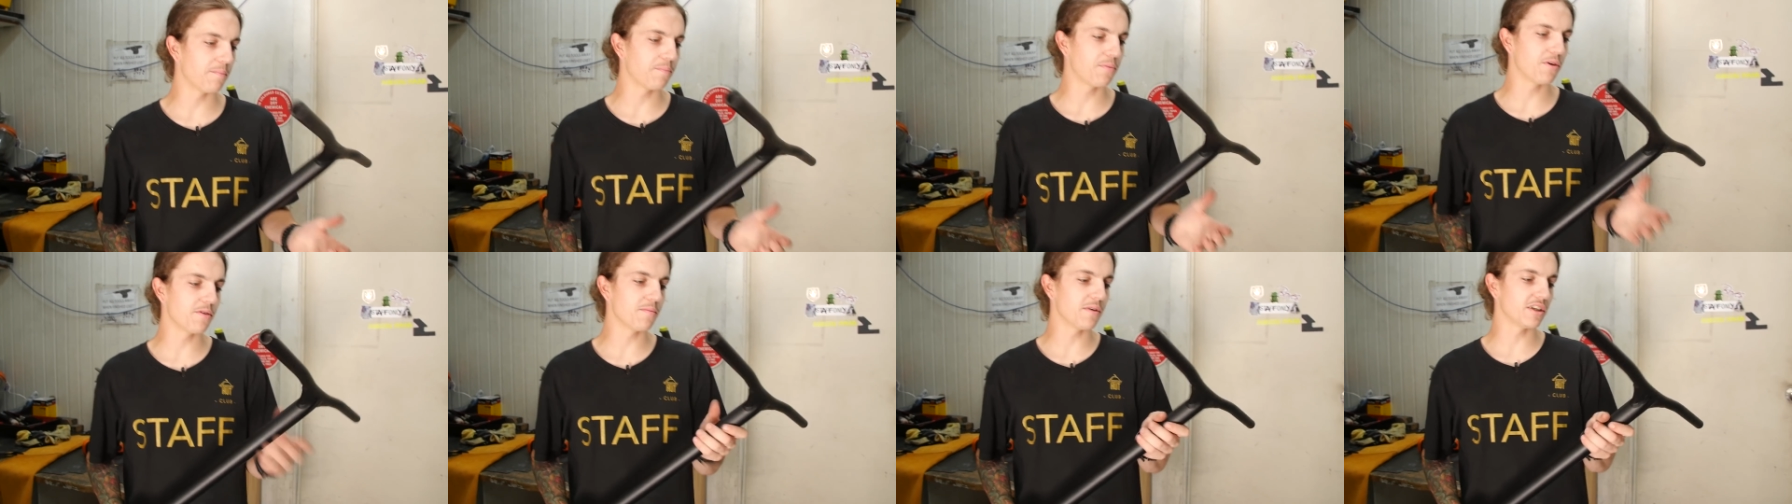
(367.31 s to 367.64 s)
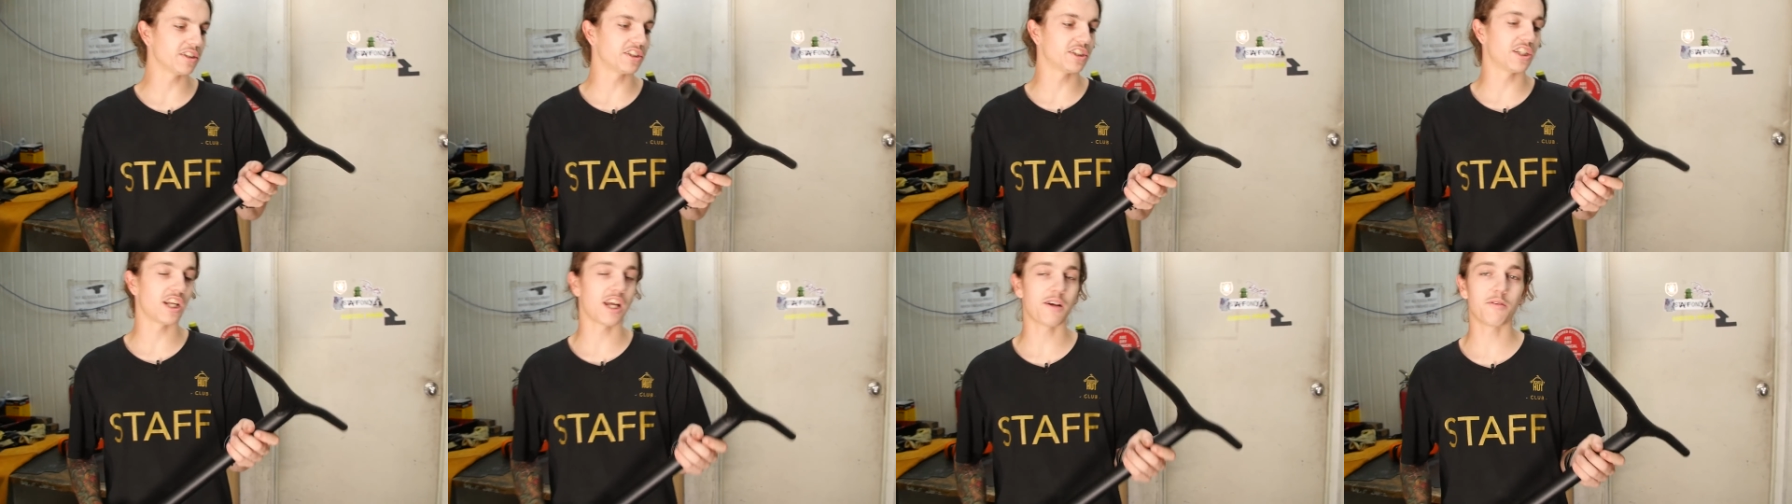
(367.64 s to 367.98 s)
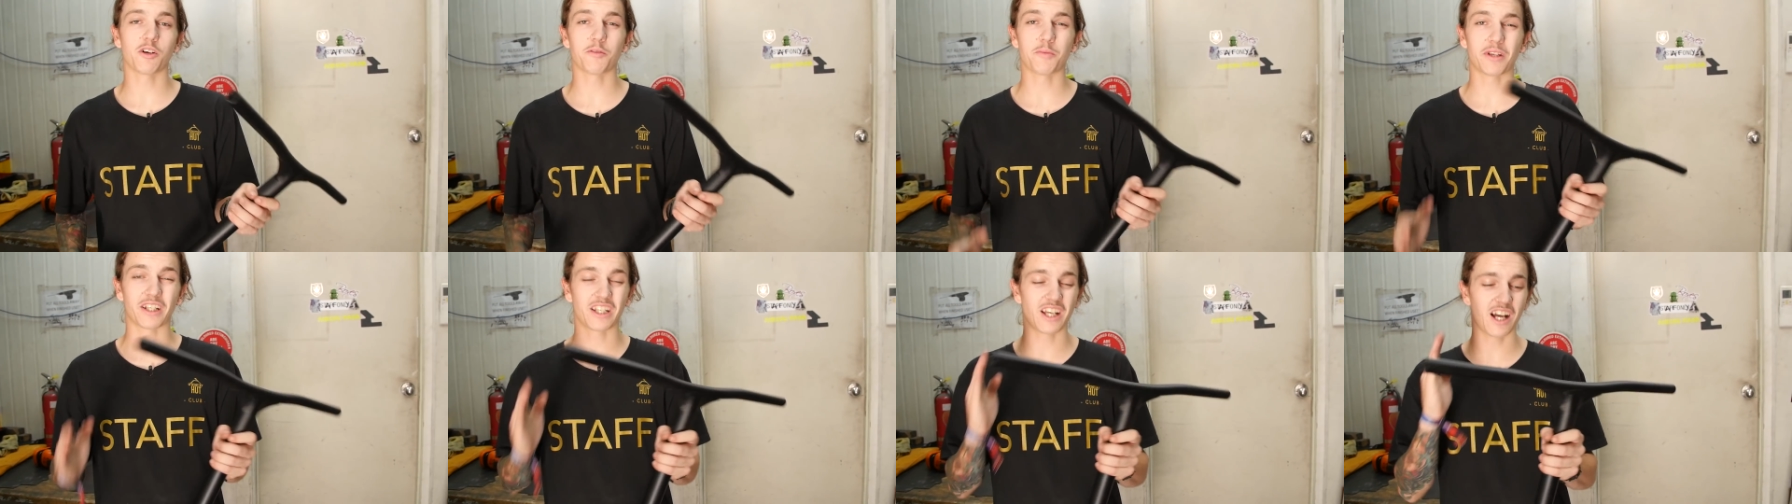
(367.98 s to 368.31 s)
and pretty much
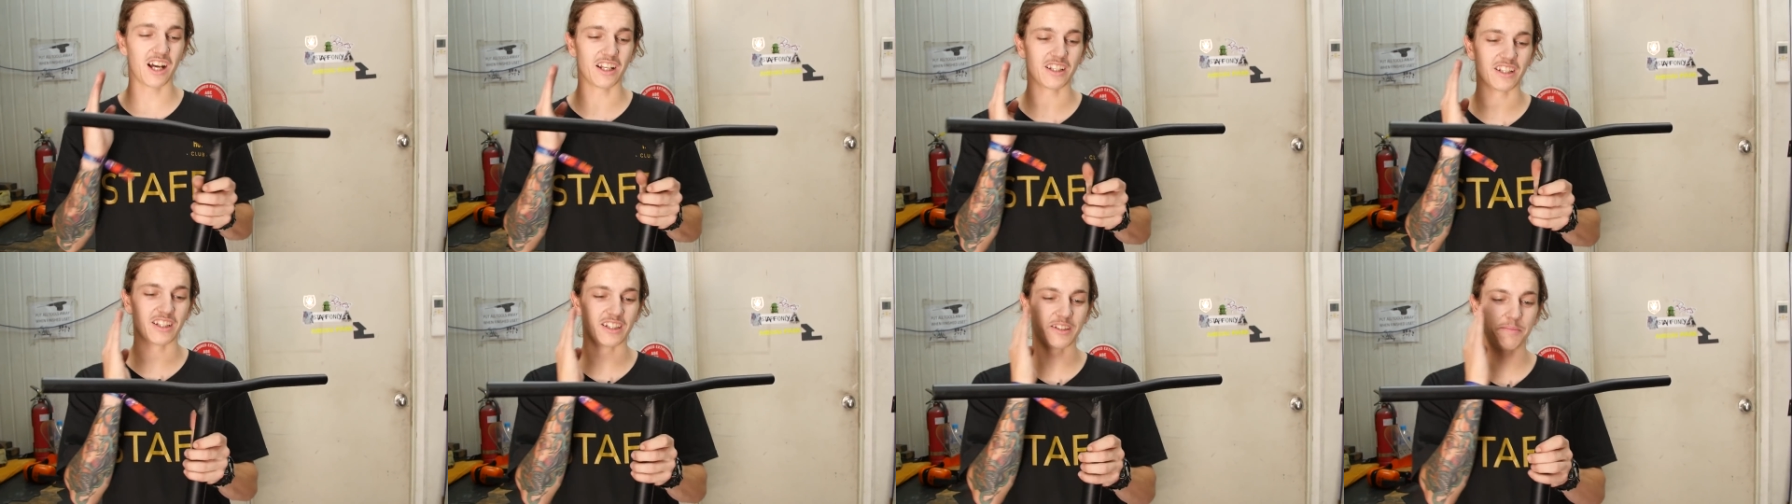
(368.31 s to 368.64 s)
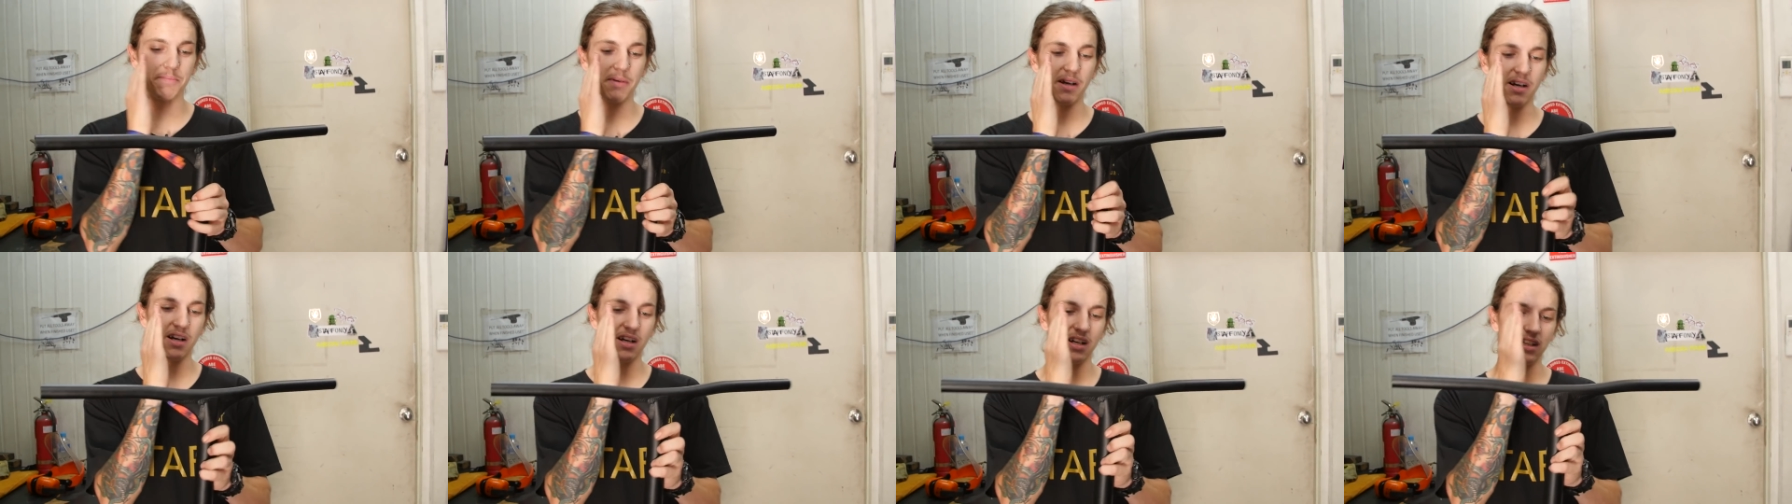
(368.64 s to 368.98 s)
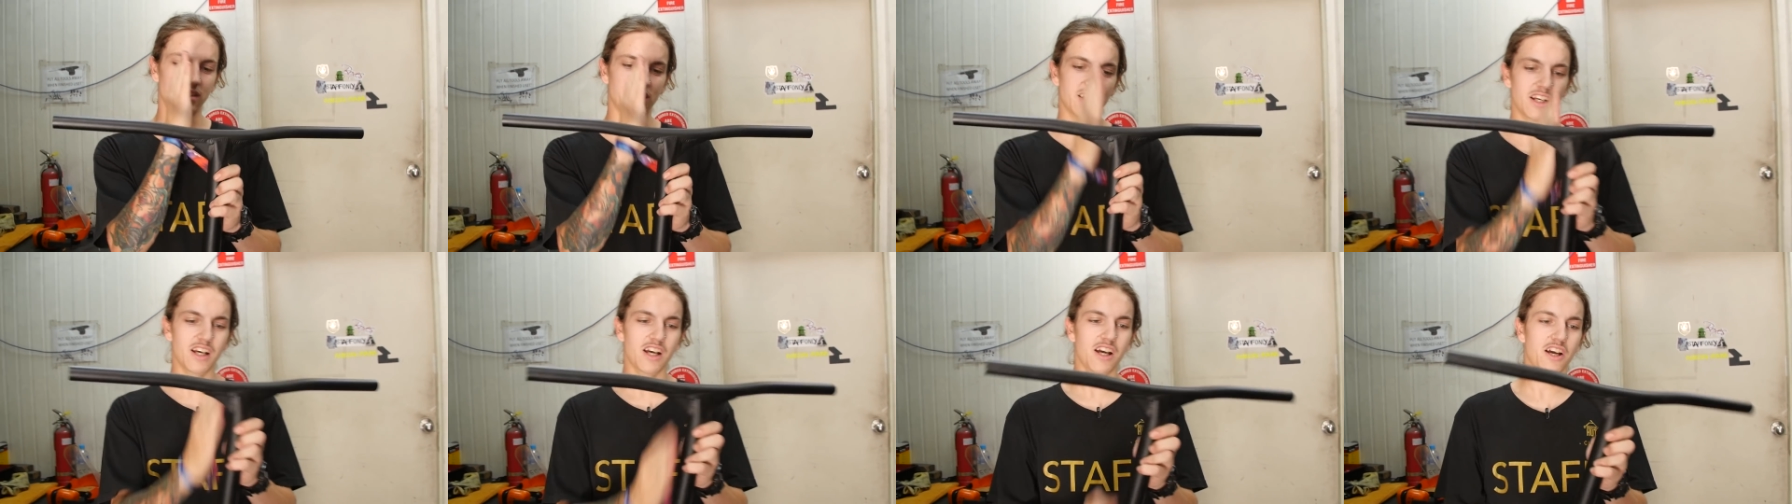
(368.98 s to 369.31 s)
today we're going to be cutting these
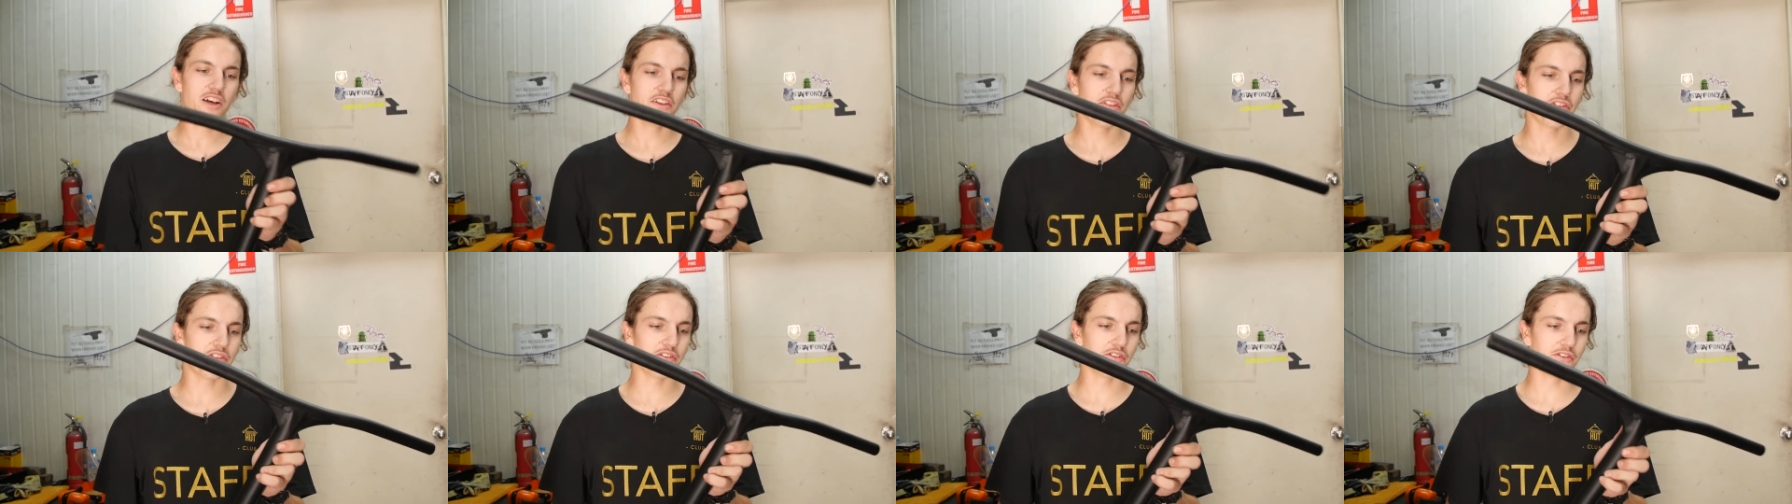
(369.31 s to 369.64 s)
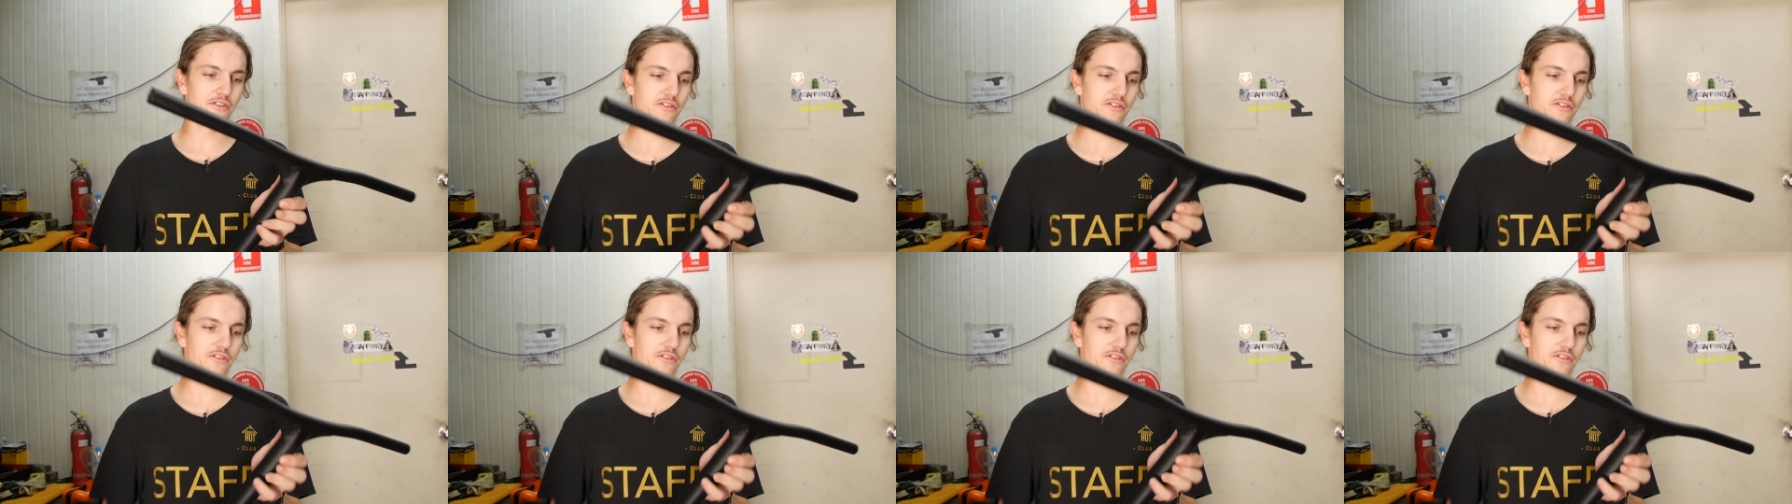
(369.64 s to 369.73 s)
bars